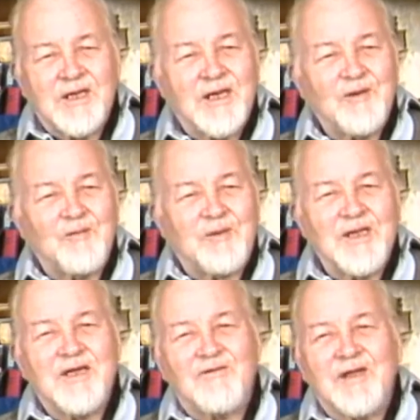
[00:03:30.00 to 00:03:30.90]
So they didn't
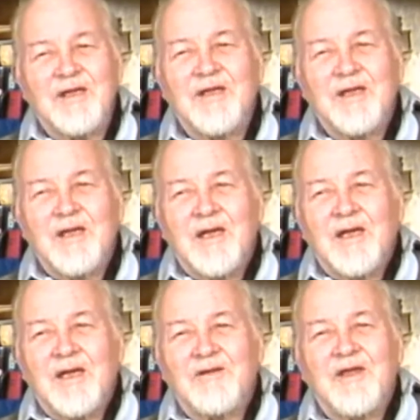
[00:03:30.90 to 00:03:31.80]
believe it.
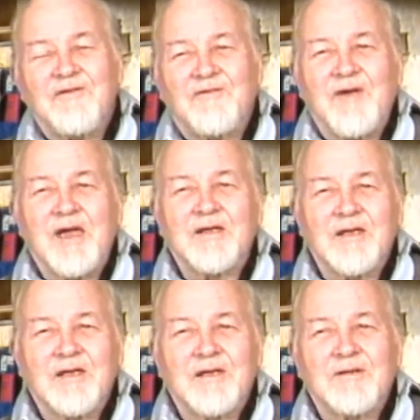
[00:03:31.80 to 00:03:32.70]
In
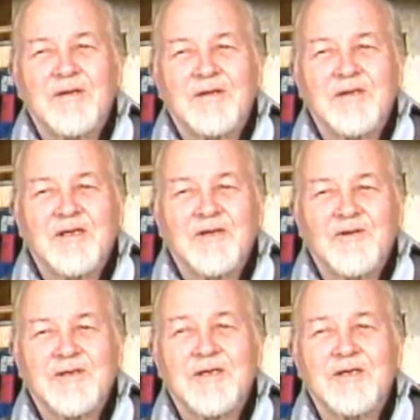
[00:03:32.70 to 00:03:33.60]
fact,
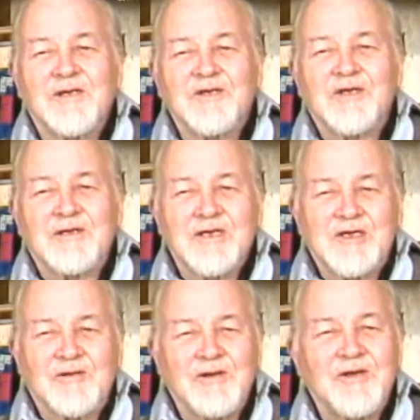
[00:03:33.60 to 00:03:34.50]
you see, the
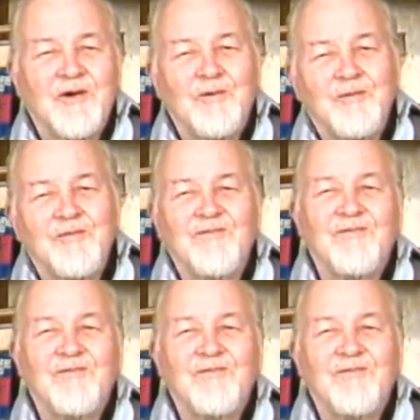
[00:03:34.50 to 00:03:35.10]
studio,